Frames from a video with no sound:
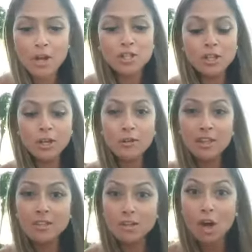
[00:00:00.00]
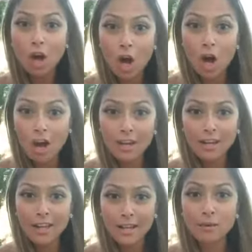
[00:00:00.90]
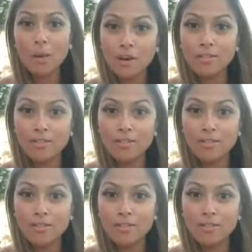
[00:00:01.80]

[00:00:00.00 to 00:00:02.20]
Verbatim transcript: So literally there's a cot like where